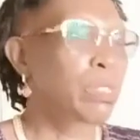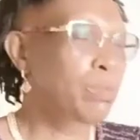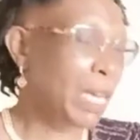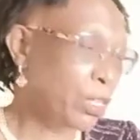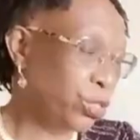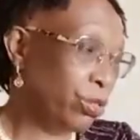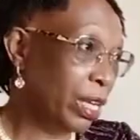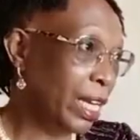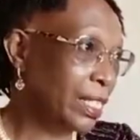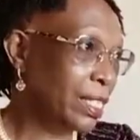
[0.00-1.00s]
blood
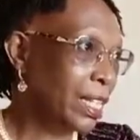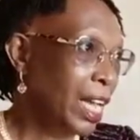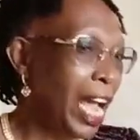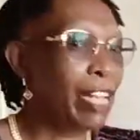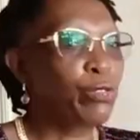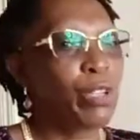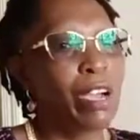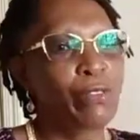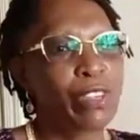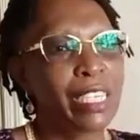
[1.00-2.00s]
sugars, as we
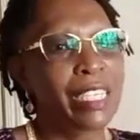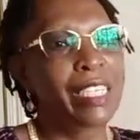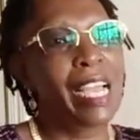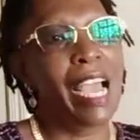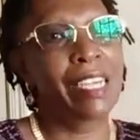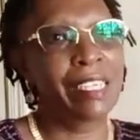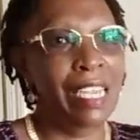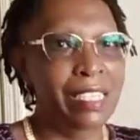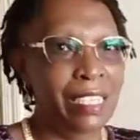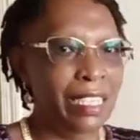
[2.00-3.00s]
have already earlier
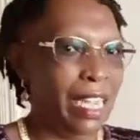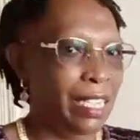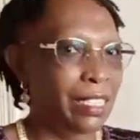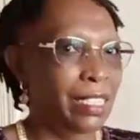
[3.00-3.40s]
discussed.